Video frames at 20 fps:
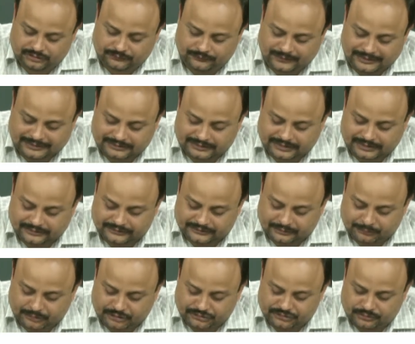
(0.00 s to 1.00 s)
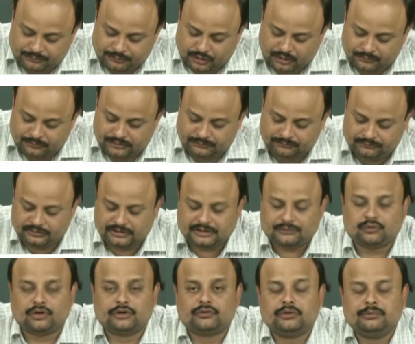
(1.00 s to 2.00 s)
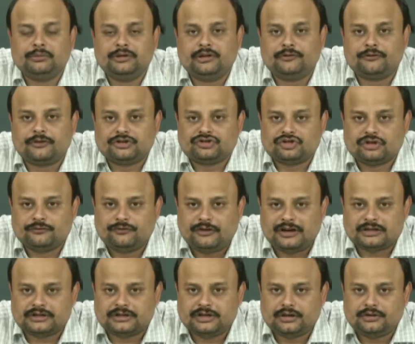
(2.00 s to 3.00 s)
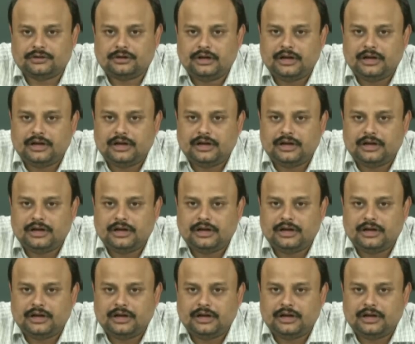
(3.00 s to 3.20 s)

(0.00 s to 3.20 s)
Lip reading: factor is a major problem, that what will be the friction factor,